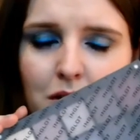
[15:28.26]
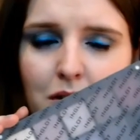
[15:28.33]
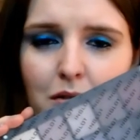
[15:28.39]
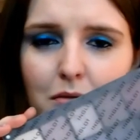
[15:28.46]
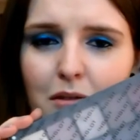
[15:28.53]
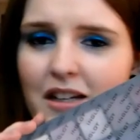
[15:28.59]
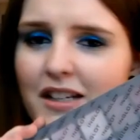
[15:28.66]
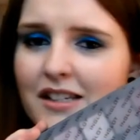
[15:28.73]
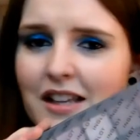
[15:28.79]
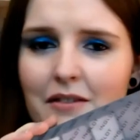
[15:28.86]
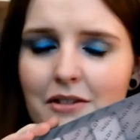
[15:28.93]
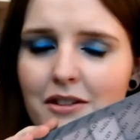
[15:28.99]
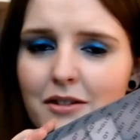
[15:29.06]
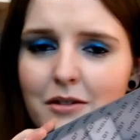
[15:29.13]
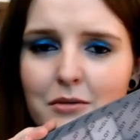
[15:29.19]

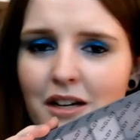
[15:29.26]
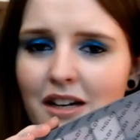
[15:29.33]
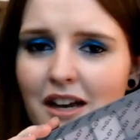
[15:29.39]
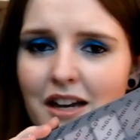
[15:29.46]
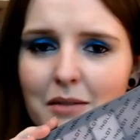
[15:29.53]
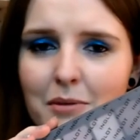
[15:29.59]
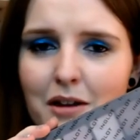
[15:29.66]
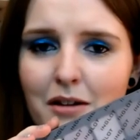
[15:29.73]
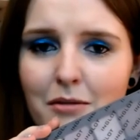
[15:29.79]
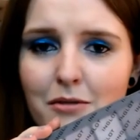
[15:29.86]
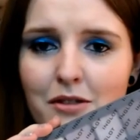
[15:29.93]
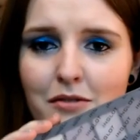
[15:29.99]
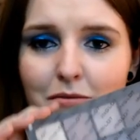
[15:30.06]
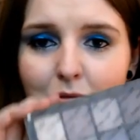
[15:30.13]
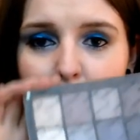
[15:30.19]

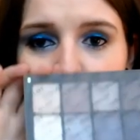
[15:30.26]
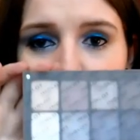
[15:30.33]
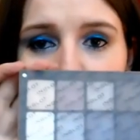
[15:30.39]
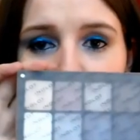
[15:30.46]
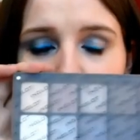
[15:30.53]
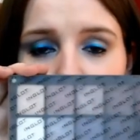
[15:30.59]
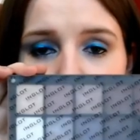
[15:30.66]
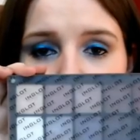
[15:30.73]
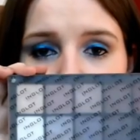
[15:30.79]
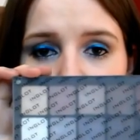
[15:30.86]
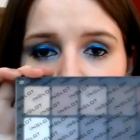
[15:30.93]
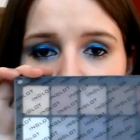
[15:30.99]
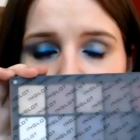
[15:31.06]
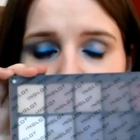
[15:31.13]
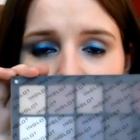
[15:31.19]
£28 for
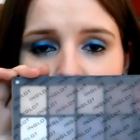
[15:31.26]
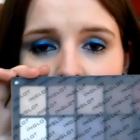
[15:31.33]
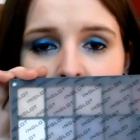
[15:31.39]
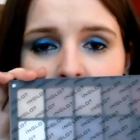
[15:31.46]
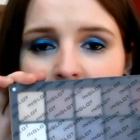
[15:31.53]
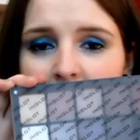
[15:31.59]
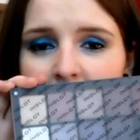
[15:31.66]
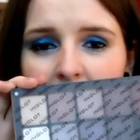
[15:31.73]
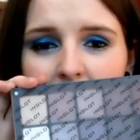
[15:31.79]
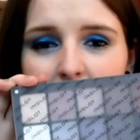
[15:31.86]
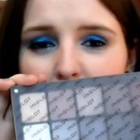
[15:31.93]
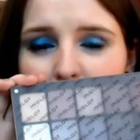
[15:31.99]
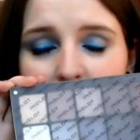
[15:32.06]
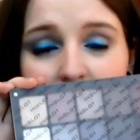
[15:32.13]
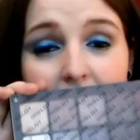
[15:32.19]
all these,
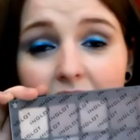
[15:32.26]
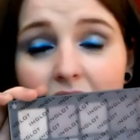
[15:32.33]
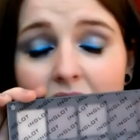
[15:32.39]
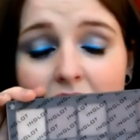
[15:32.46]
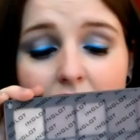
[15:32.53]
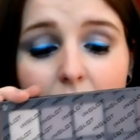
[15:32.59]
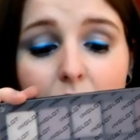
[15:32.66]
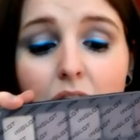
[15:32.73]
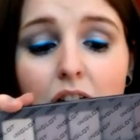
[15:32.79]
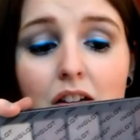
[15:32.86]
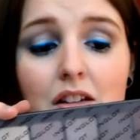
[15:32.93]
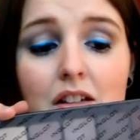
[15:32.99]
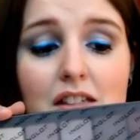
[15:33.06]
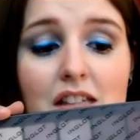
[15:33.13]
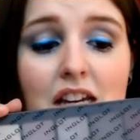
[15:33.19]
which I think is so good,
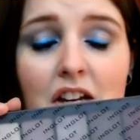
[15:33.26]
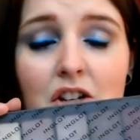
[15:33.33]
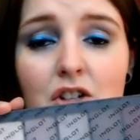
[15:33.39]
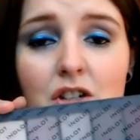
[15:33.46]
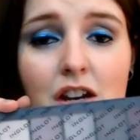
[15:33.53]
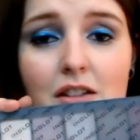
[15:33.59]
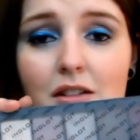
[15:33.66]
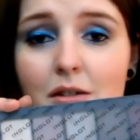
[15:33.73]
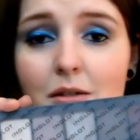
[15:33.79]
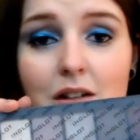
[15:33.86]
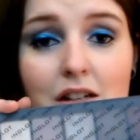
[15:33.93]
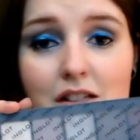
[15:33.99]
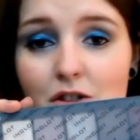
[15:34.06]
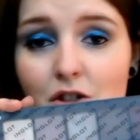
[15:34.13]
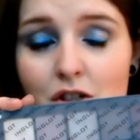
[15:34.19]
because each shadow
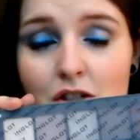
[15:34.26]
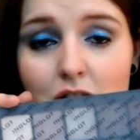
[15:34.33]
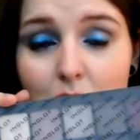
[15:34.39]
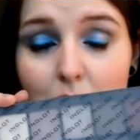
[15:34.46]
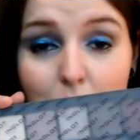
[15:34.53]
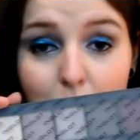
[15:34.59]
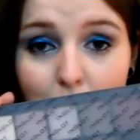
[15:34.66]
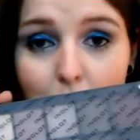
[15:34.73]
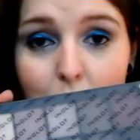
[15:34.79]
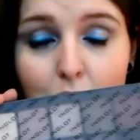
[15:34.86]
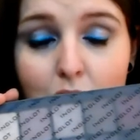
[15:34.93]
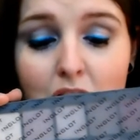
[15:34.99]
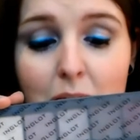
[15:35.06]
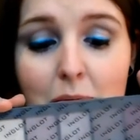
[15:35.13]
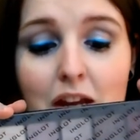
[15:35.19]
is just
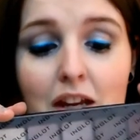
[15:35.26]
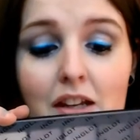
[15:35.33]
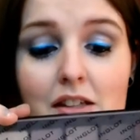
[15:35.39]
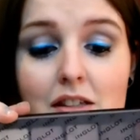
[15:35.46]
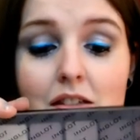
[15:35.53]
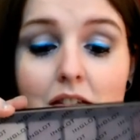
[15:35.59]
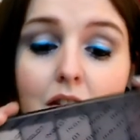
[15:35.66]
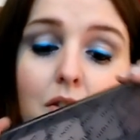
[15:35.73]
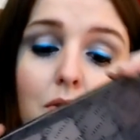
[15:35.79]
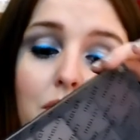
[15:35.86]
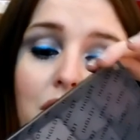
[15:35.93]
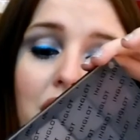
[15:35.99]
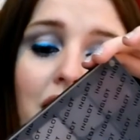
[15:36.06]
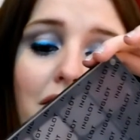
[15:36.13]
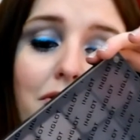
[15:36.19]
really big. It's
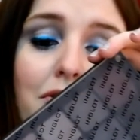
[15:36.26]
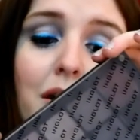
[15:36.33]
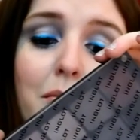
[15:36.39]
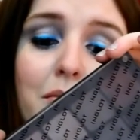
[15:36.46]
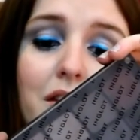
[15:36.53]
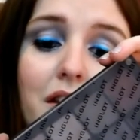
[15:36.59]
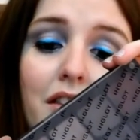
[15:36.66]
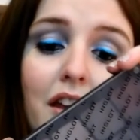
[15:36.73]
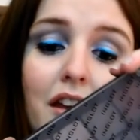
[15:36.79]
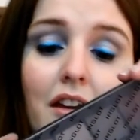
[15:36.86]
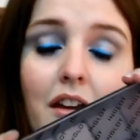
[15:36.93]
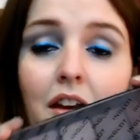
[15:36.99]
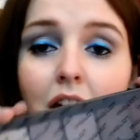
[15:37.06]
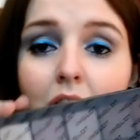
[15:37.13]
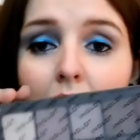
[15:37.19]
2.5 grams, I
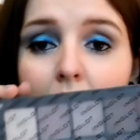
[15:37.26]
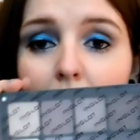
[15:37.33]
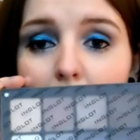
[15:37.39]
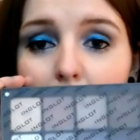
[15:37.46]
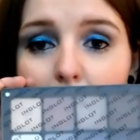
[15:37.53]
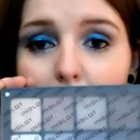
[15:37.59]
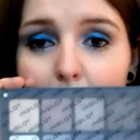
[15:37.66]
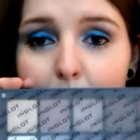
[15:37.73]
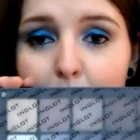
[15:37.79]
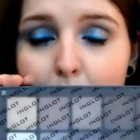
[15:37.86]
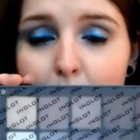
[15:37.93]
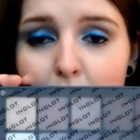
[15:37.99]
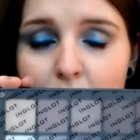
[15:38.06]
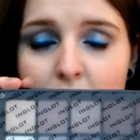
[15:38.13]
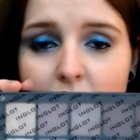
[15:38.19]
think,
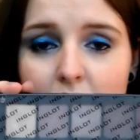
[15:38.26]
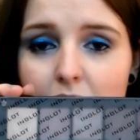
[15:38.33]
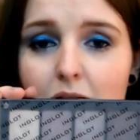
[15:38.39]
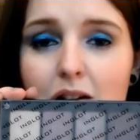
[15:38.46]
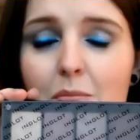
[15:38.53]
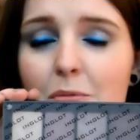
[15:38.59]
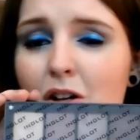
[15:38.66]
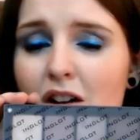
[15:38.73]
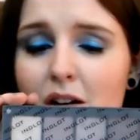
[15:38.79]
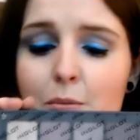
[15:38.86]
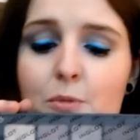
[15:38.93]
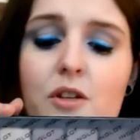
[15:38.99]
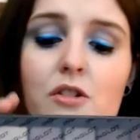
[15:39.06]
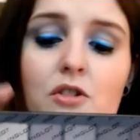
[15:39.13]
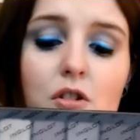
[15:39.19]
per shadow. I'm not
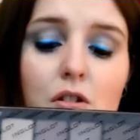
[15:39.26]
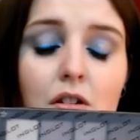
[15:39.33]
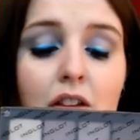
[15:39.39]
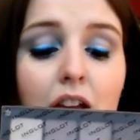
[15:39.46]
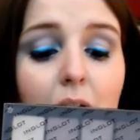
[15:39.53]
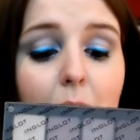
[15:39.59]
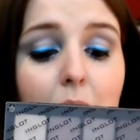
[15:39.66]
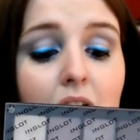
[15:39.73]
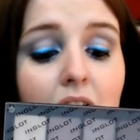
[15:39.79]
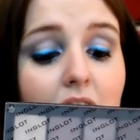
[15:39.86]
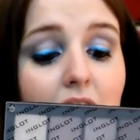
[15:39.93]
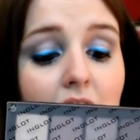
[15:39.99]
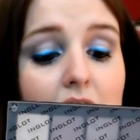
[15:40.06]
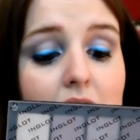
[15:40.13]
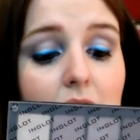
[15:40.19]
100% sure on that, but I
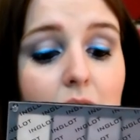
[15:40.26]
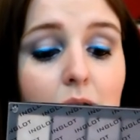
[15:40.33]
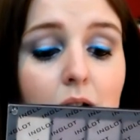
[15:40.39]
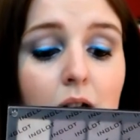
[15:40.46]
think so.